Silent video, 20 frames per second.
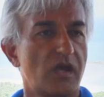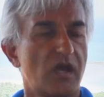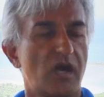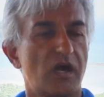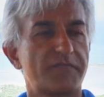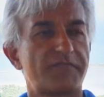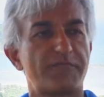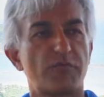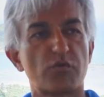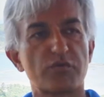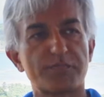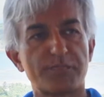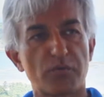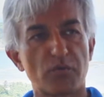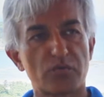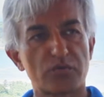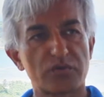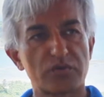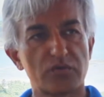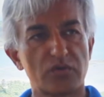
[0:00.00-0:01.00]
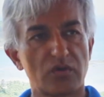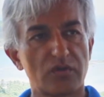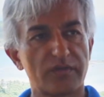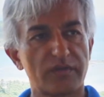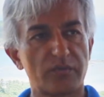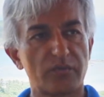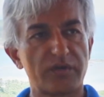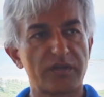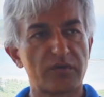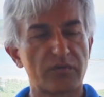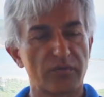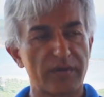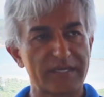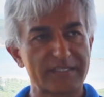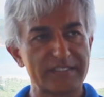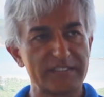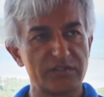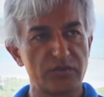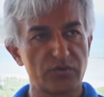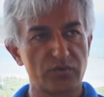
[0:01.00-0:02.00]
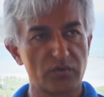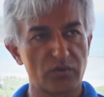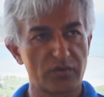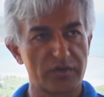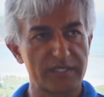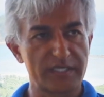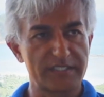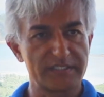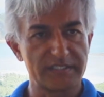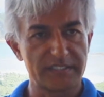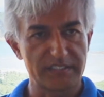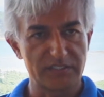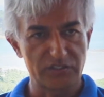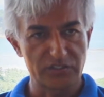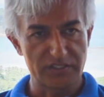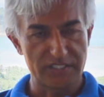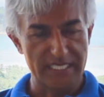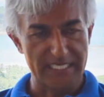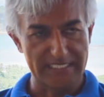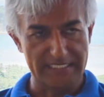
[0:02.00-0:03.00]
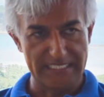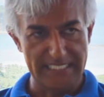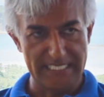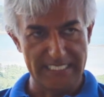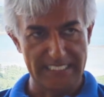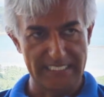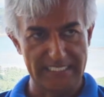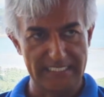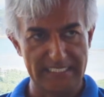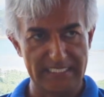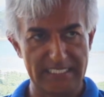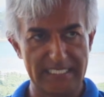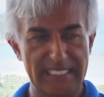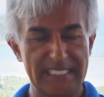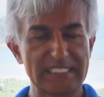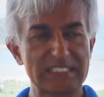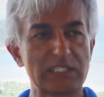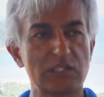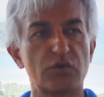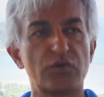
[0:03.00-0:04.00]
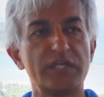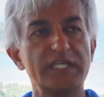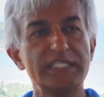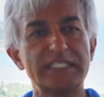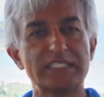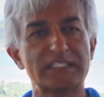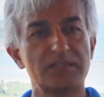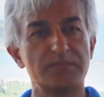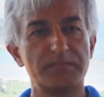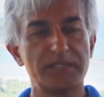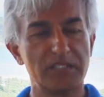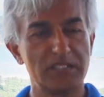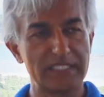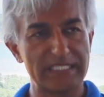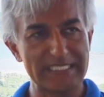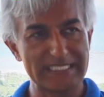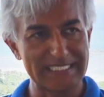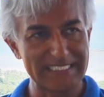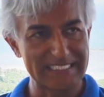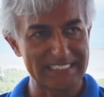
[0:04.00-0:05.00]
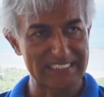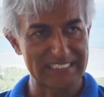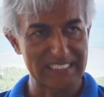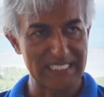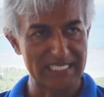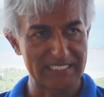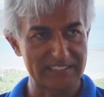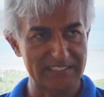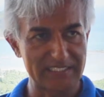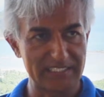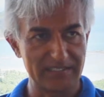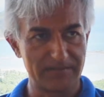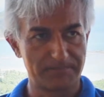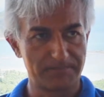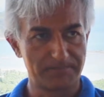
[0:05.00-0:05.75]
A fourth protocol that we correct in neural organization technique is learning disabilities and dyslexia.